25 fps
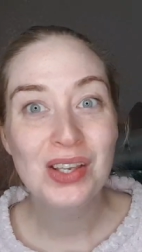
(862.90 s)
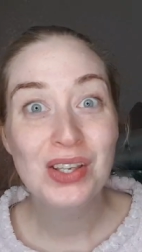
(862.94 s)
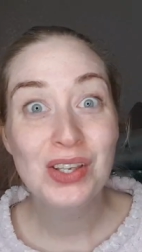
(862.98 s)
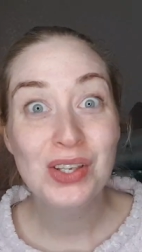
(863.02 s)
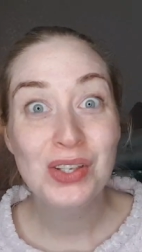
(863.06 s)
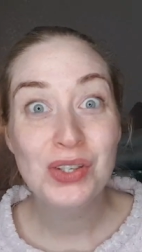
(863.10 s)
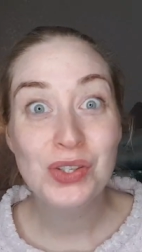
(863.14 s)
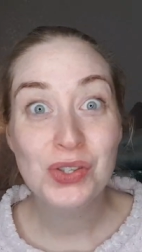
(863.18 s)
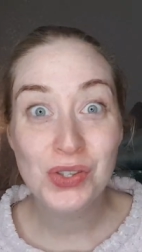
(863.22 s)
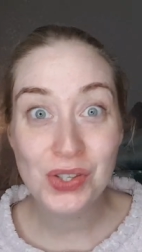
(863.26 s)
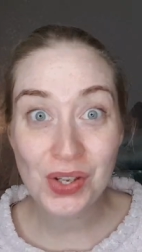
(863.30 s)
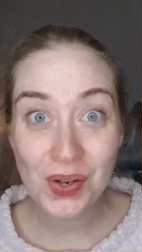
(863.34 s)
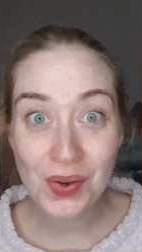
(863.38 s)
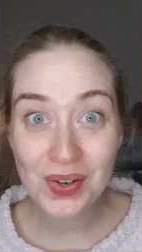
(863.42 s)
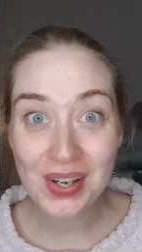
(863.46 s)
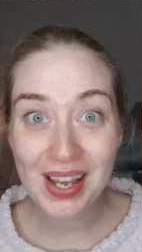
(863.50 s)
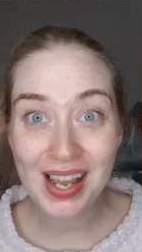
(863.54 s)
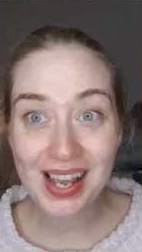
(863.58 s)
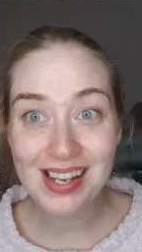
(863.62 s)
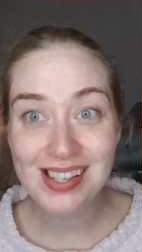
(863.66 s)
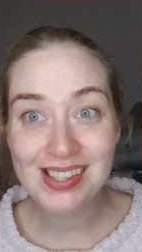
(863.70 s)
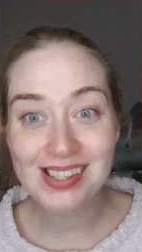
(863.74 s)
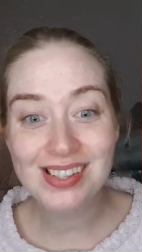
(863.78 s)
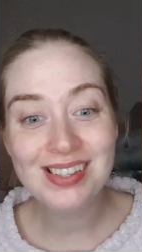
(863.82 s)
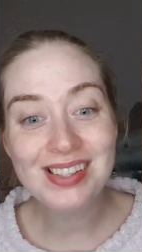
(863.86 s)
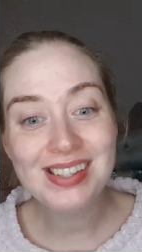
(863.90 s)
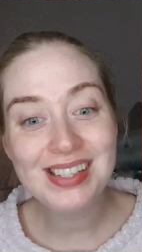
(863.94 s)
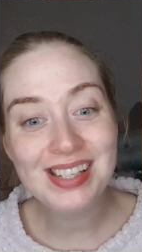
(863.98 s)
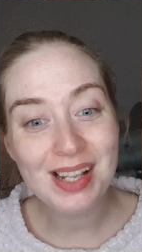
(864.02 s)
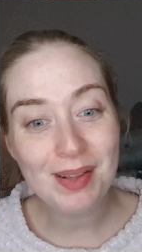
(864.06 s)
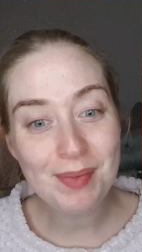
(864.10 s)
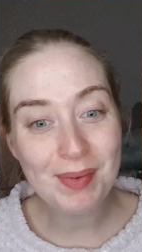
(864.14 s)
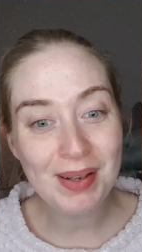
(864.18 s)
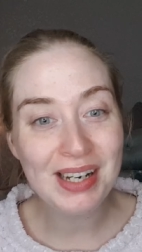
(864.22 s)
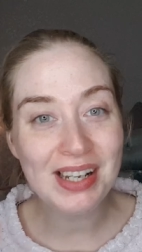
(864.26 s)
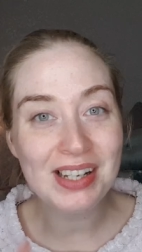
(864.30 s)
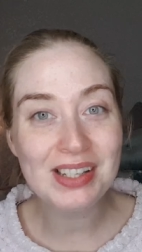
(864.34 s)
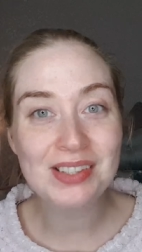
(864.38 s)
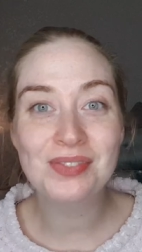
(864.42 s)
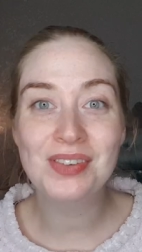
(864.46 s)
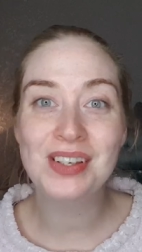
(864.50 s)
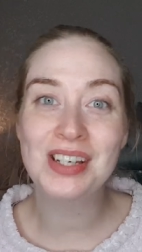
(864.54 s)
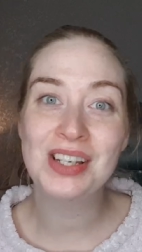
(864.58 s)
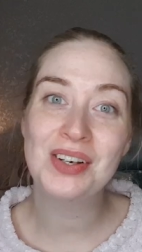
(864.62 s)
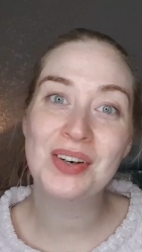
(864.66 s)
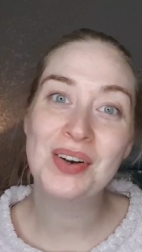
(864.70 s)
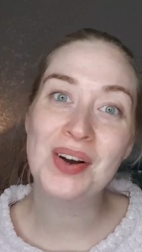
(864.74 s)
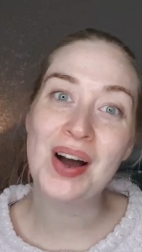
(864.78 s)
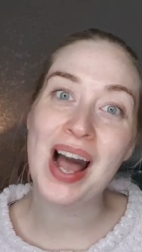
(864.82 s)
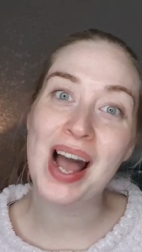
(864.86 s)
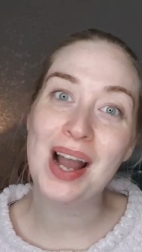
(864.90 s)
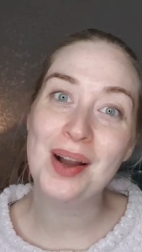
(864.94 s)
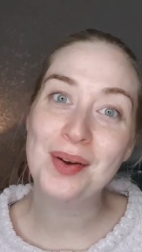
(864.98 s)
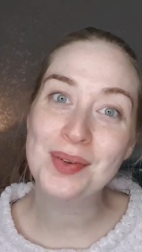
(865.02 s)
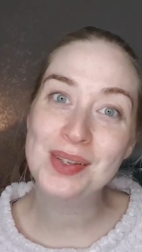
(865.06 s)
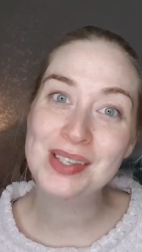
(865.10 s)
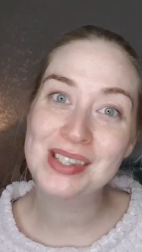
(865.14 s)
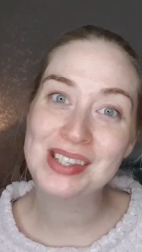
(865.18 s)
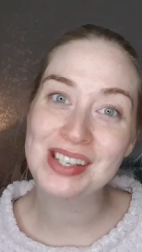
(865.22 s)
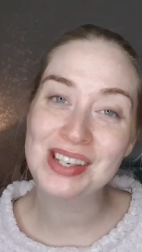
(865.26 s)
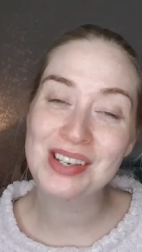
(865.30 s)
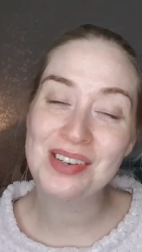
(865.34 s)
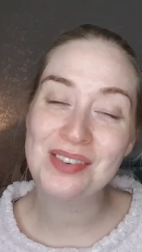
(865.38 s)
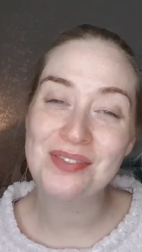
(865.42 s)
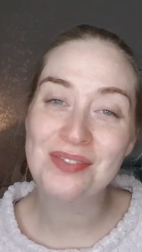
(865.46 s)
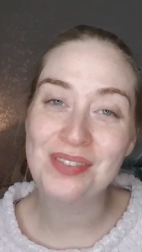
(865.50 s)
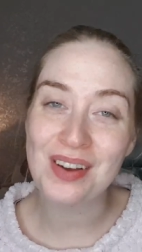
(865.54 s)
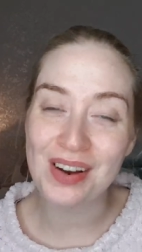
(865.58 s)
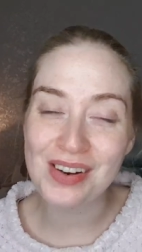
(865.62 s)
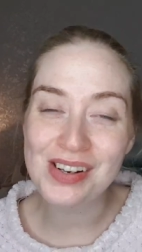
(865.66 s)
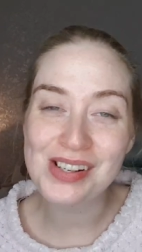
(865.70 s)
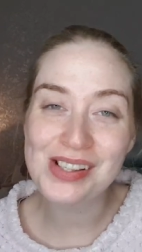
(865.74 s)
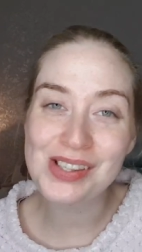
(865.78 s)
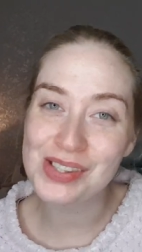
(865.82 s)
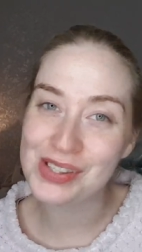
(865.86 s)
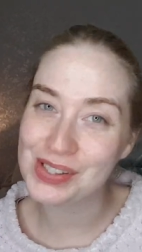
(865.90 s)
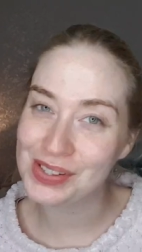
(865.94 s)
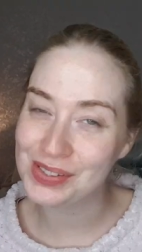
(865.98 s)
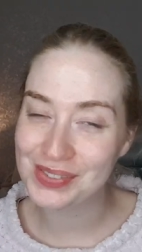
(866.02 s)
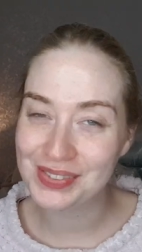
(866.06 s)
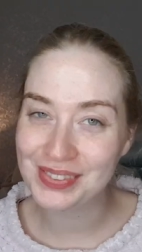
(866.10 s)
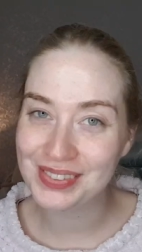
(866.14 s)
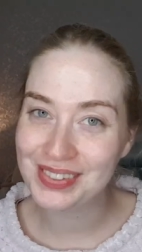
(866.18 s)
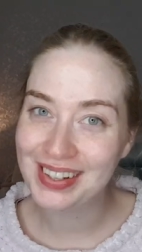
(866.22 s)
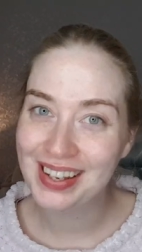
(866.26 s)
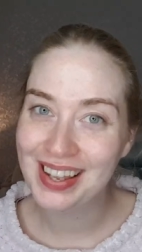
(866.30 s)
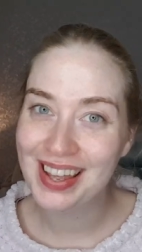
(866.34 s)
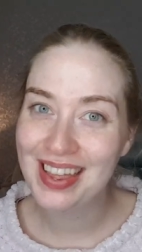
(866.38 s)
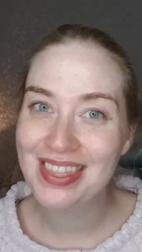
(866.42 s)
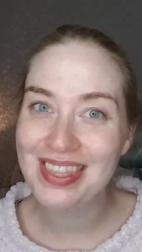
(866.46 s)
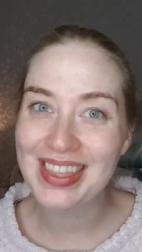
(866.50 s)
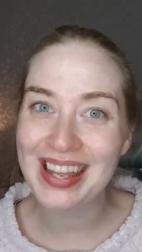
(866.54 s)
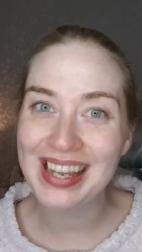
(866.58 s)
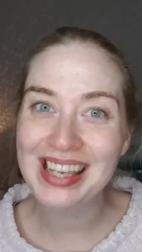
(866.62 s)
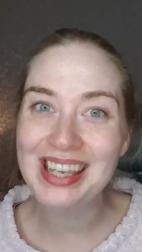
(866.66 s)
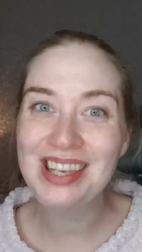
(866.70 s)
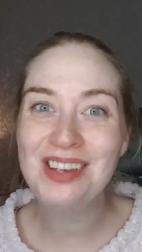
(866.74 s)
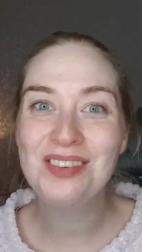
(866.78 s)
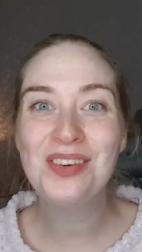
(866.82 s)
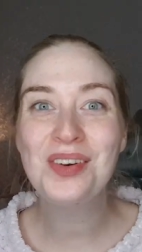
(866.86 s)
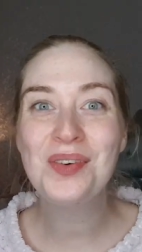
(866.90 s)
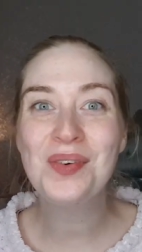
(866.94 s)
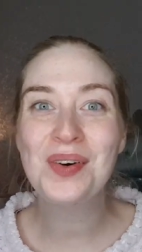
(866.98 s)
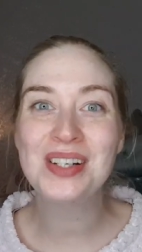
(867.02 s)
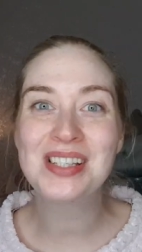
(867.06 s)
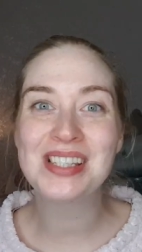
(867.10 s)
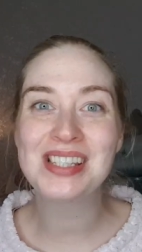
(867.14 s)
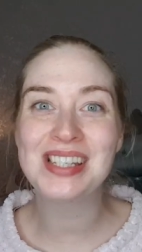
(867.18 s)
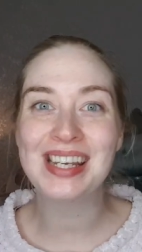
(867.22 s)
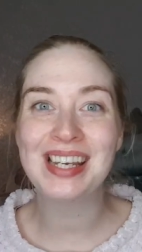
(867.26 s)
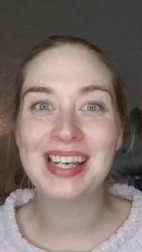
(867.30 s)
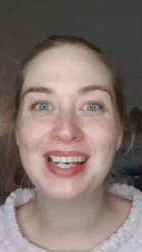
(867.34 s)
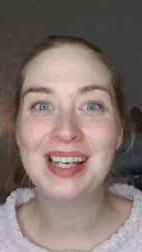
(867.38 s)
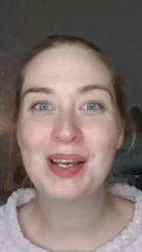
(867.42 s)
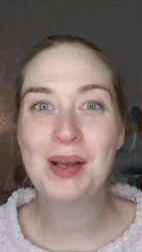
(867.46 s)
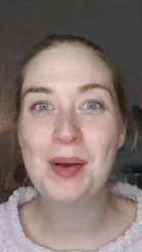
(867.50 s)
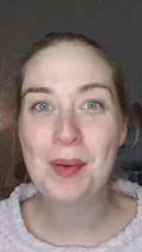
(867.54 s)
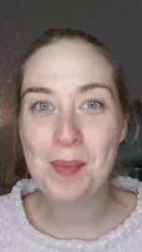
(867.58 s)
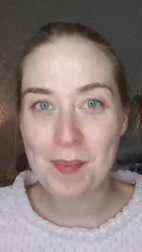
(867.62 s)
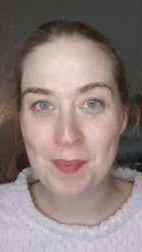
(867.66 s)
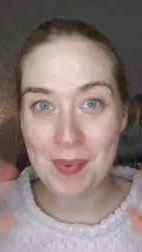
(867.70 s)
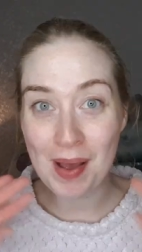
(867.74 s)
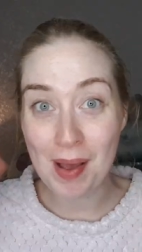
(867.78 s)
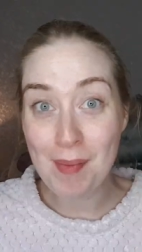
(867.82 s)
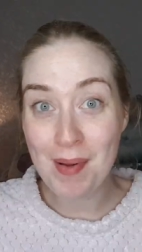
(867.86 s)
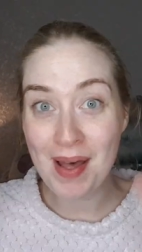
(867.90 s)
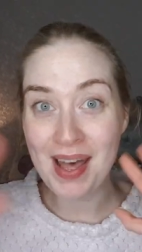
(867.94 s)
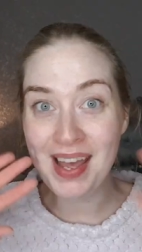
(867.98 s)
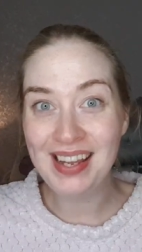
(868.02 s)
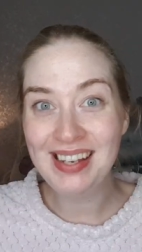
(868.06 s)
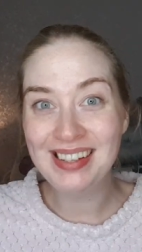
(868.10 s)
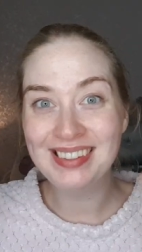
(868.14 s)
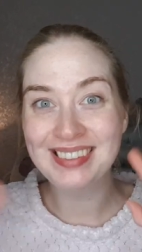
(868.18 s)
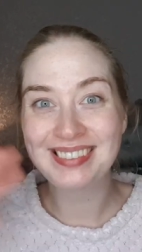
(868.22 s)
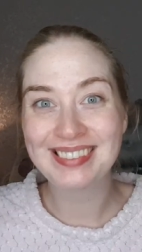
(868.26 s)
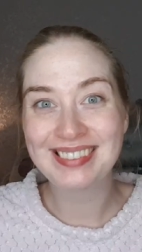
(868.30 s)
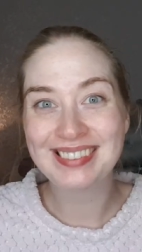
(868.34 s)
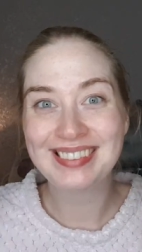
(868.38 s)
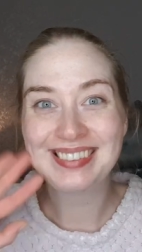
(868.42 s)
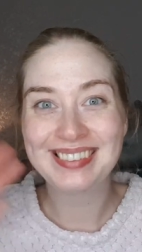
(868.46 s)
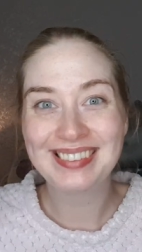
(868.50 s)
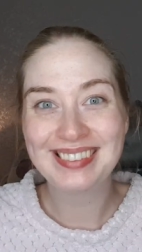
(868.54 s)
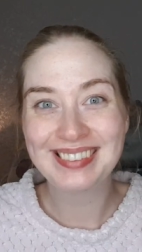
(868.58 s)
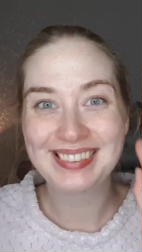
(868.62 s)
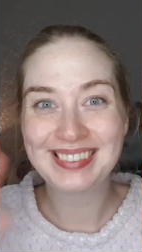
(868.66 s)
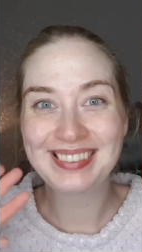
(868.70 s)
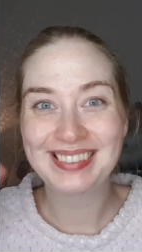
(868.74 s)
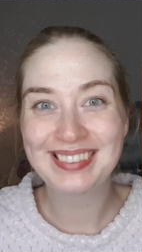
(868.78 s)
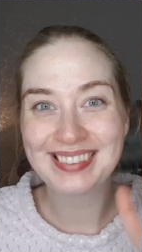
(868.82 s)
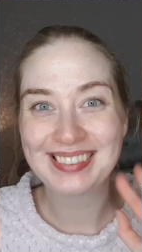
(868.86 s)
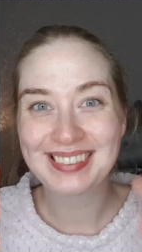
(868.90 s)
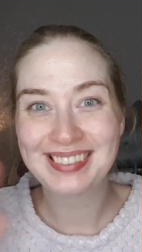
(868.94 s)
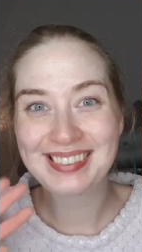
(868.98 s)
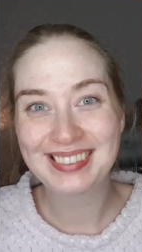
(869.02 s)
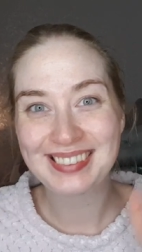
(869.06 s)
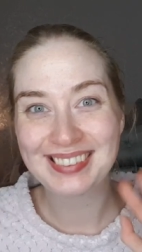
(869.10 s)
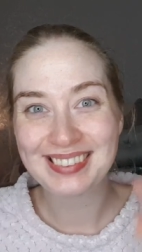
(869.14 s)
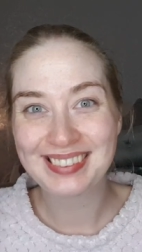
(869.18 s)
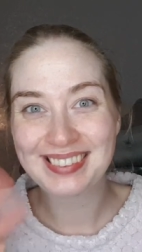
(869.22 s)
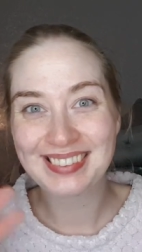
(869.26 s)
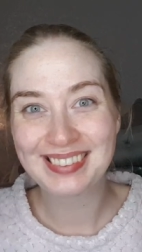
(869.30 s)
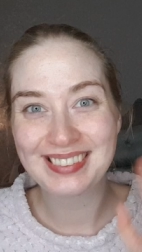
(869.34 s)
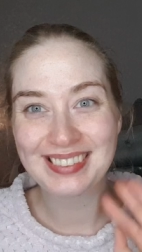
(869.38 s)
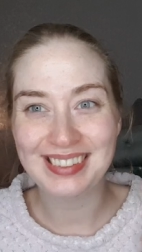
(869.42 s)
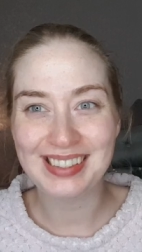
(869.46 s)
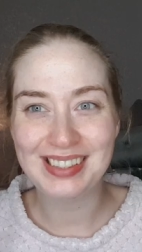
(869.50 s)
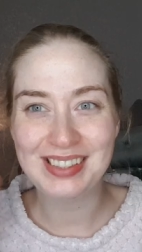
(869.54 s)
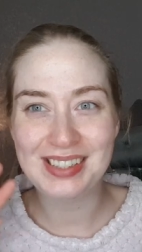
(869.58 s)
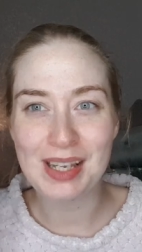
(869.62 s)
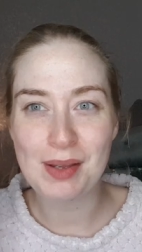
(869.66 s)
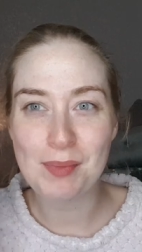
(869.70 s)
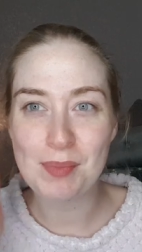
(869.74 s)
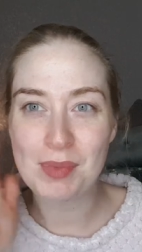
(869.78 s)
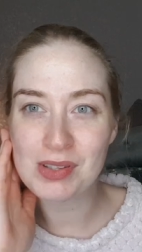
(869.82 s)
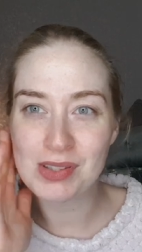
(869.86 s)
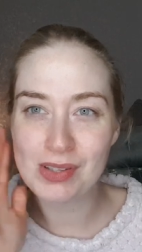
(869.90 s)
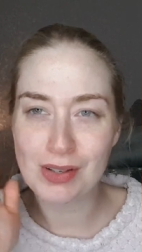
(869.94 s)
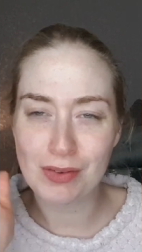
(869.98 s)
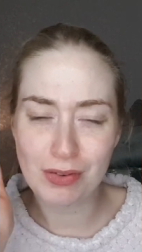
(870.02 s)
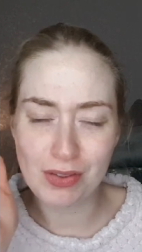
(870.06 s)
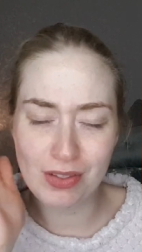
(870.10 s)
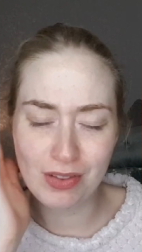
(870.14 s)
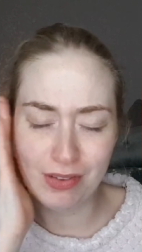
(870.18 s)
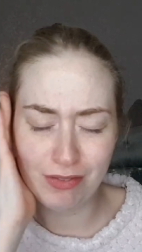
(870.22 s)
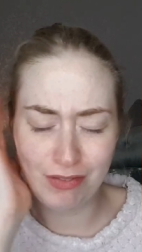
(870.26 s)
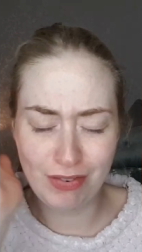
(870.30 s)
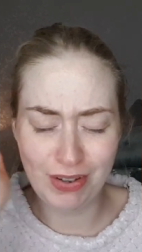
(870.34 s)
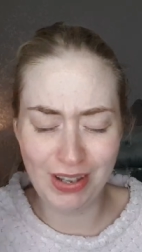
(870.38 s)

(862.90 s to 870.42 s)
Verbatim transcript: so guys, until my next video, I will see you very soon. Thank you for watching. Bye bye! just hit myself with